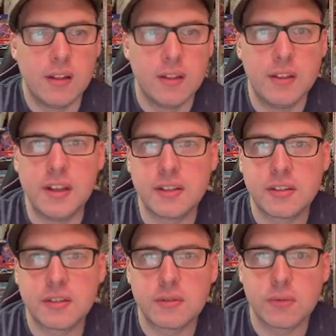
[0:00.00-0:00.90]

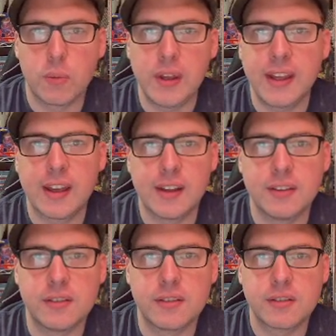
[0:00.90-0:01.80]
this
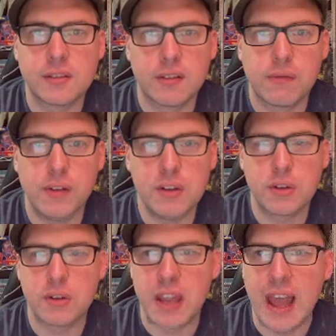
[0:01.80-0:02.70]
weekend's
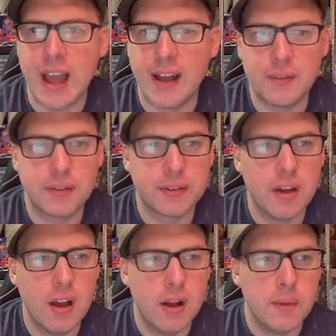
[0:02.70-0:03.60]
featured calves,
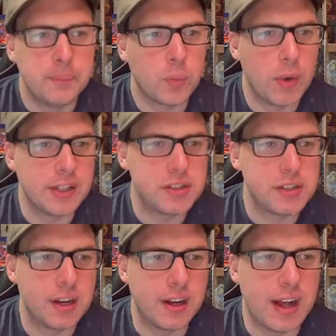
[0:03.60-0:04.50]
which
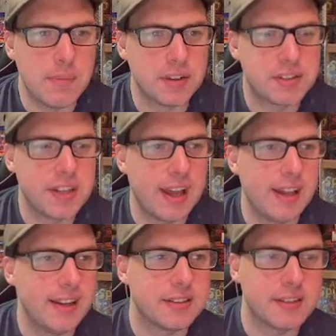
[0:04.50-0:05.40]
uh, I must say it
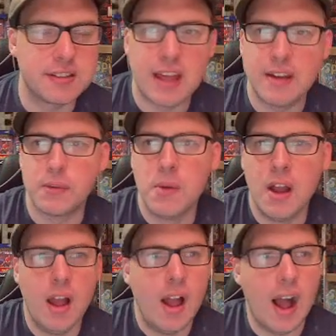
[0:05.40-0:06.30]
is. It's ten of them.
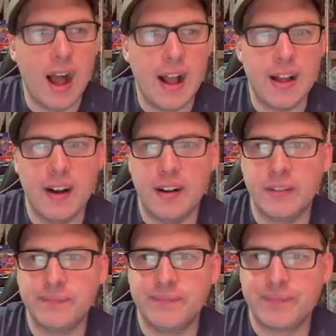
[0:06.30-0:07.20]
I
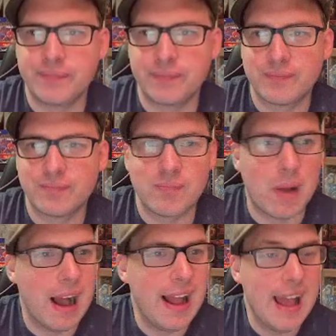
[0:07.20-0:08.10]
um,
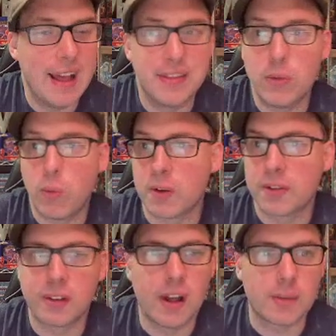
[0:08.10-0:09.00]
I had the
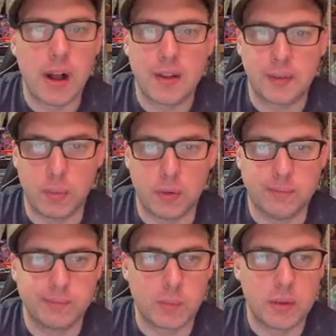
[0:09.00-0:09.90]
worst luck possible
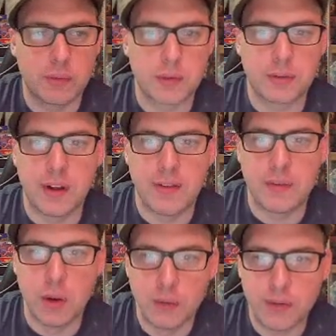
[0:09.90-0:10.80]
in the first five.
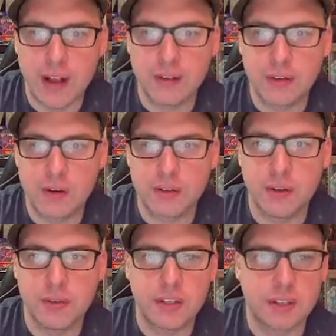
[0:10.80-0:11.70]
No five stars,
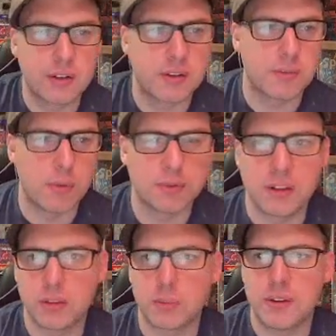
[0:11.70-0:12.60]
no six stars,
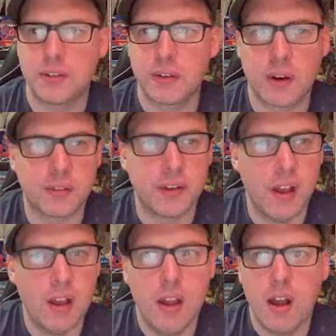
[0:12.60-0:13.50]
mostly three stars.
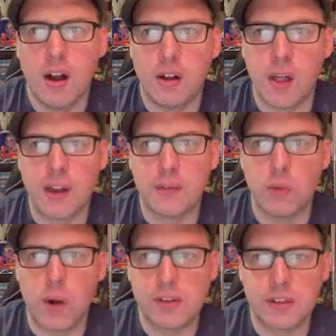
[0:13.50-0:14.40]
Uh, a lot of you
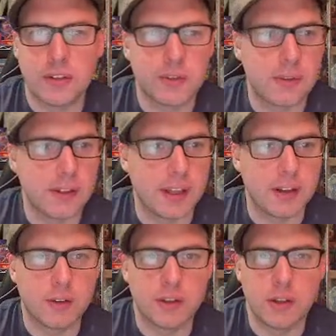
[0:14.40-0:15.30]
watching this are
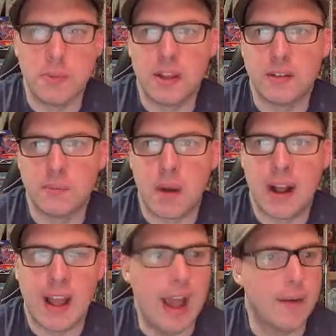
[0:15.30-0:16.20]
thinking, you mean my
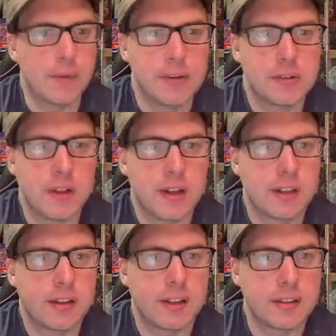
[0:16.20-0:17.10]
average luck?
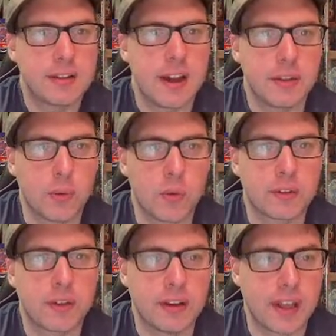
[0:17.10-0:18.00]
That's not the
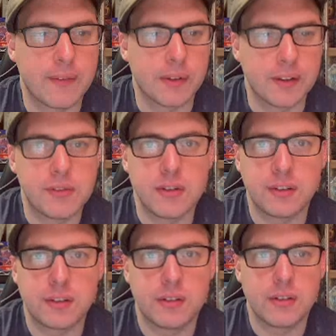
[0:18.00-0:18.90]
worst luck ever. That's
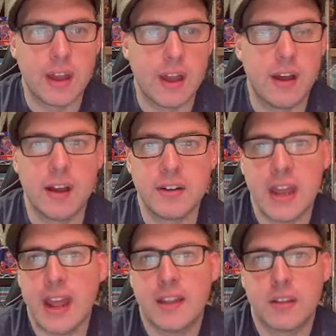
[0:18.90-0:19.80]
just a,
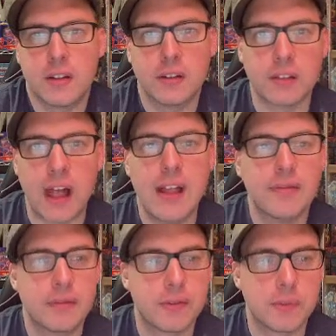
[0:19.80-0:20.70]
day in the
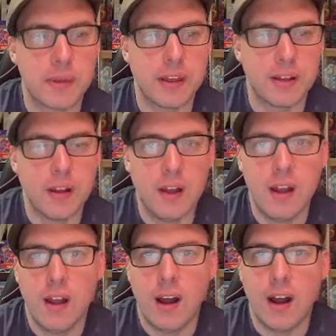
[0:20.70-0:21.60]
life for me.
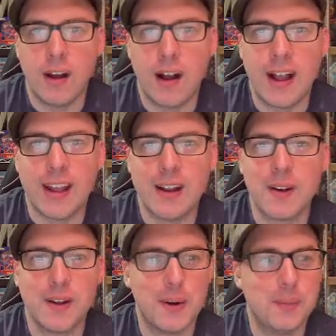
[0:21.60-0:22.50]
Uh, I hear
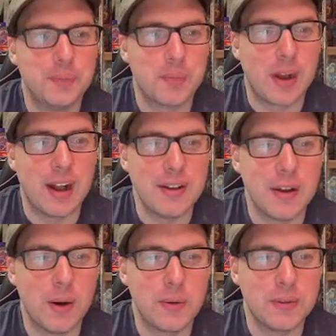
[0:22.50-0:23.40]
you. I
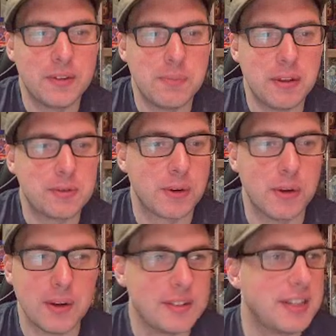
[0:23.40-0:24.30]
know to be
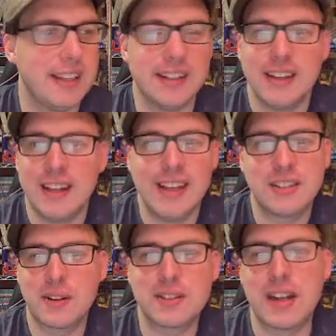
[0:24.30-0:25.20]
true. And see, he
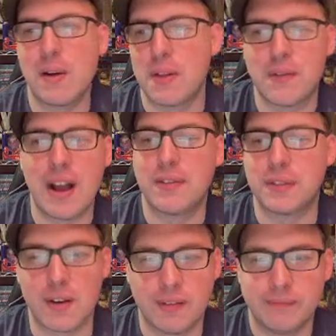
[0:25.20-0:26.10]
starts out with a five
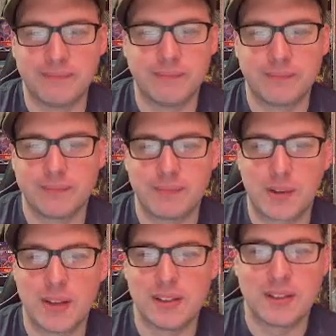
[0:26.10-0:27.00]
star because